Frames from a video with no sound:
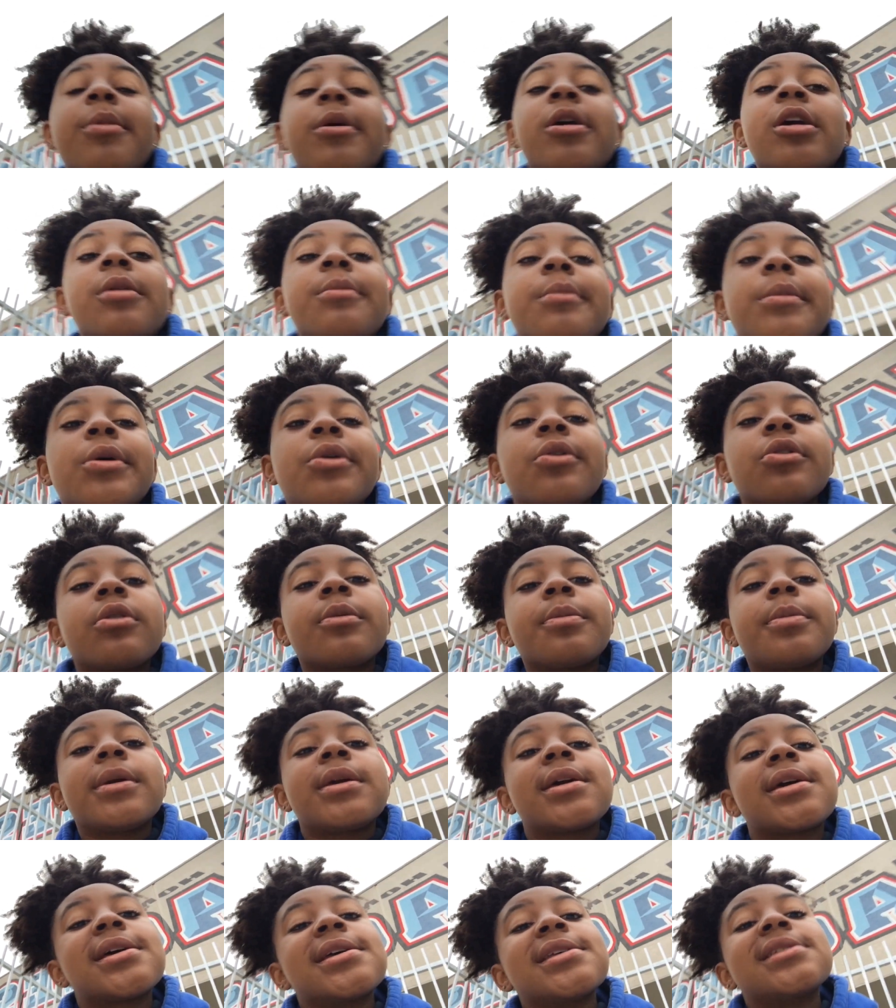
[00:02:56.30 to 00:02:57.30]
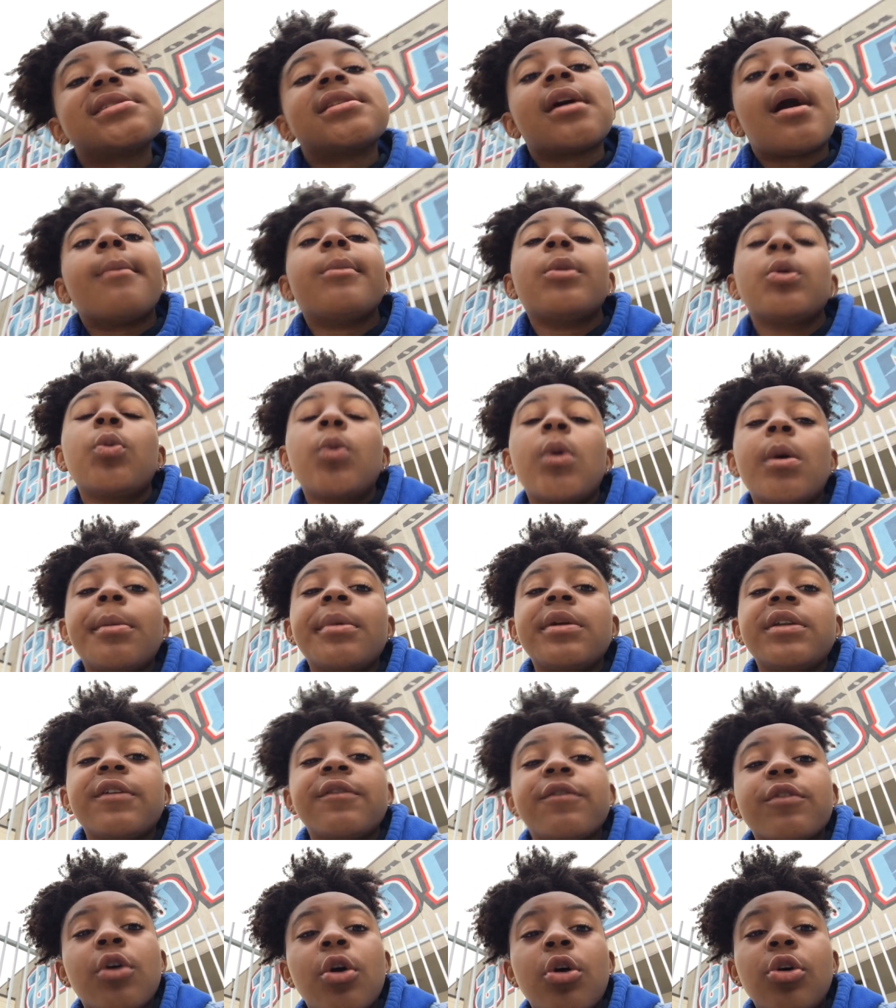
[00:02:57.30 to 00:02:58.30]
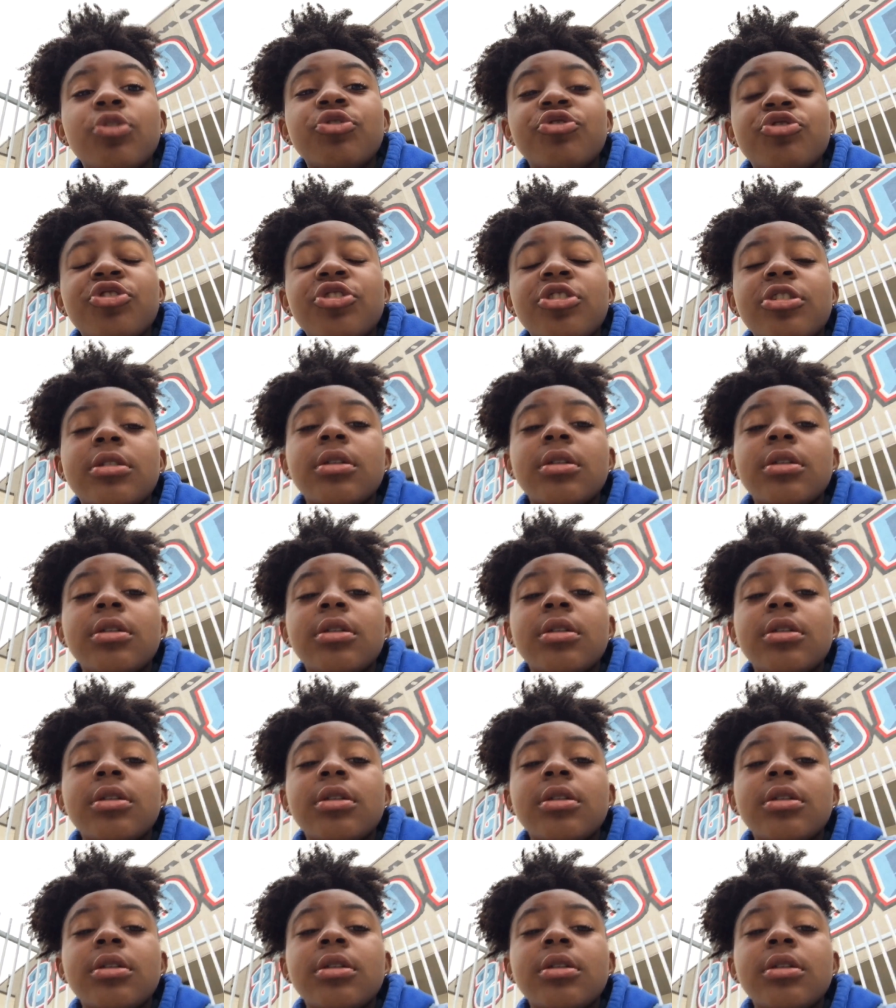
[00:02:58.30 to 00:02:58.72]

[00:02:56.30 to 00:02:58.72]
milk because I'm a woman of culture.